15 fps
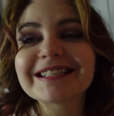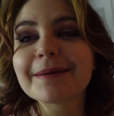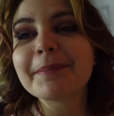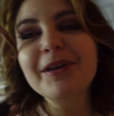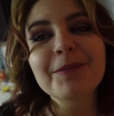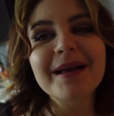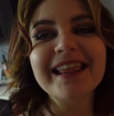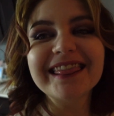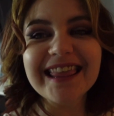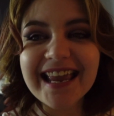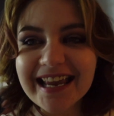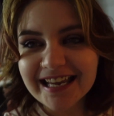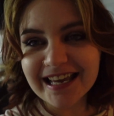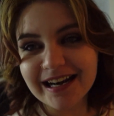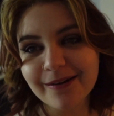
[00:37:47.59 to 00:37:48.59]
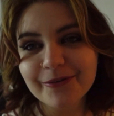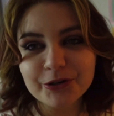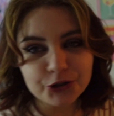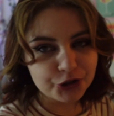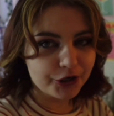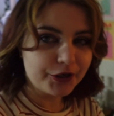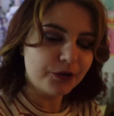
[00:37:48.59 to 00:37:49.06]
I built my thing, and I want
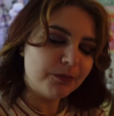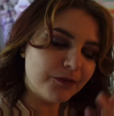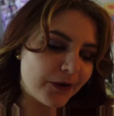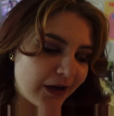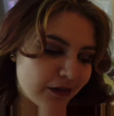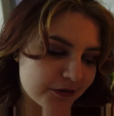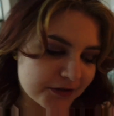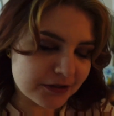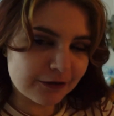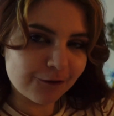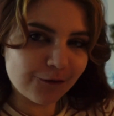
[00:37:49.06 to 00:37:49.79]
to show you before I close up the